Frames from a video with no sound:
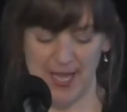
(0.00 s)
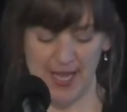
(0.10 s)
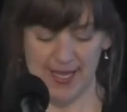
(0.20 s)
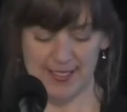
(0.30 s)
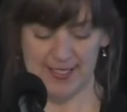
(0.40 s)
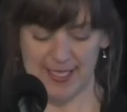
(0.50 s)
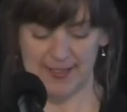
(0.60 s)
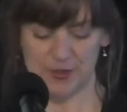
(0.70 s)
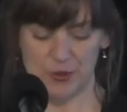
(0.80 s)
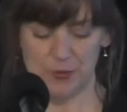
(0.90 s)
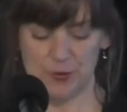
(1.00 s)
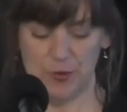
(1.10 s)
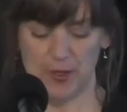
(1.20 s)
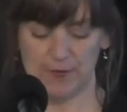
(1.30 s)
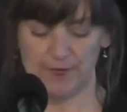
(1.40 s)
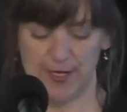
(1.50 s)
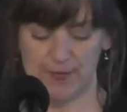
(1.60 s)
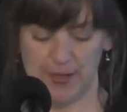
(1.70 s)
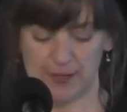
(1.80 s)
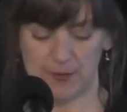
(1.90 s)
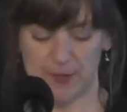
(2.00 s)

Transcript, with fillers: And as a dual qualified medical